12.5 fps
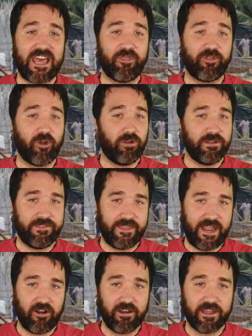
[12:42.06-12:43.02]
death toll in
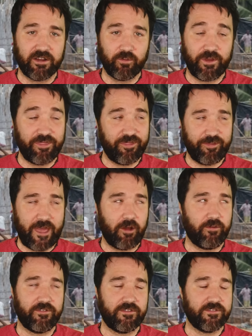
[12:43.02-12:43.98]
the area, with
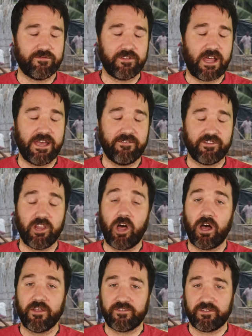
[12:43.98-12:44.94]
thousands of lives
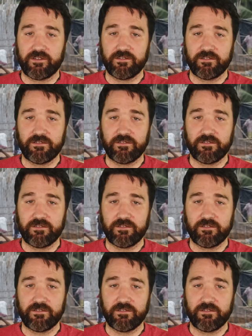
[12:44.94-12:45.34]
lost.